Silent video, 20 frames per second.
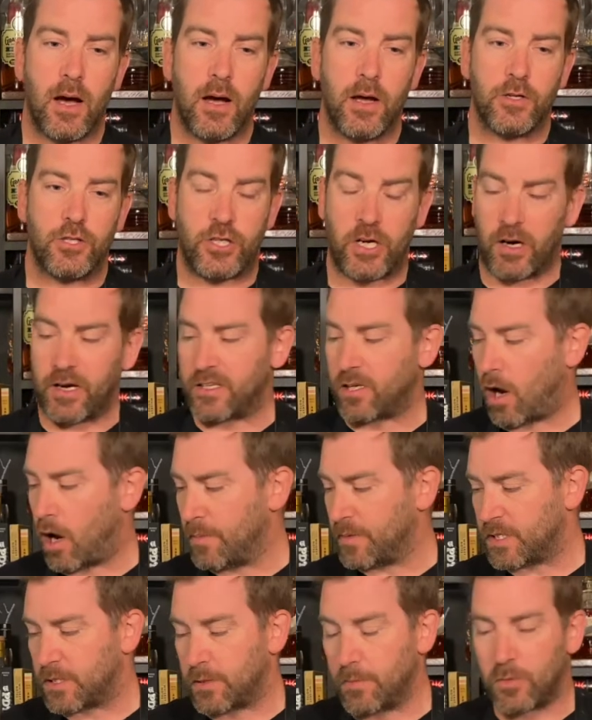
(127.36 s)
Jerry
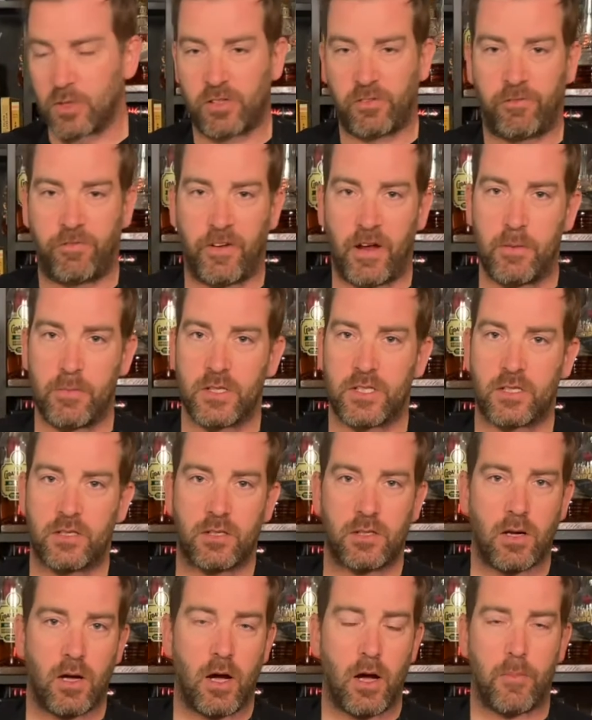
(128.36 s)
Thomas, the most
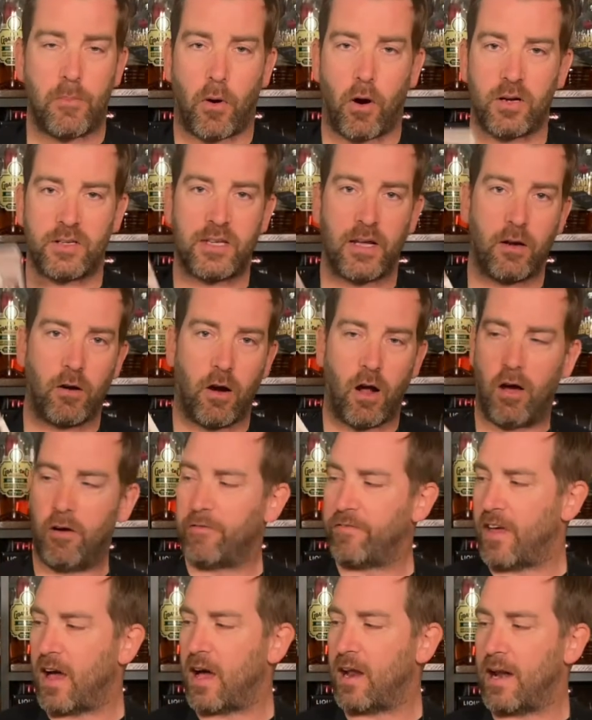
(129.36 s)
famous bartender of
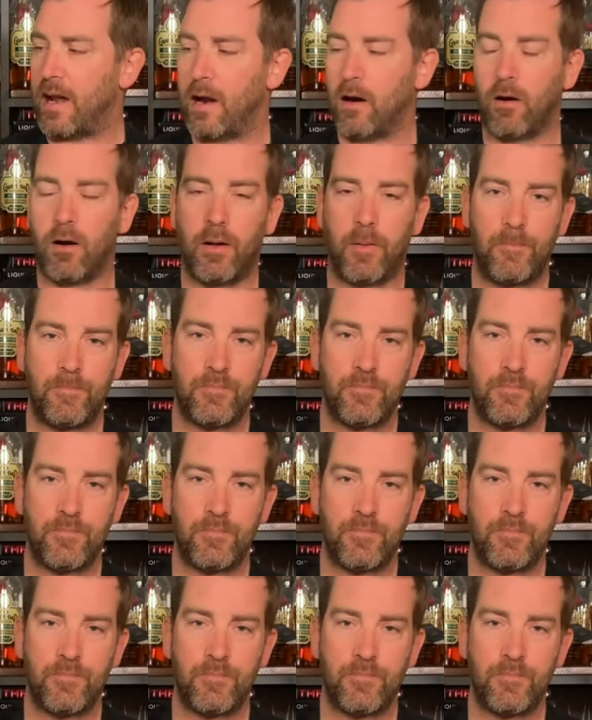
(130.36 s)
that era,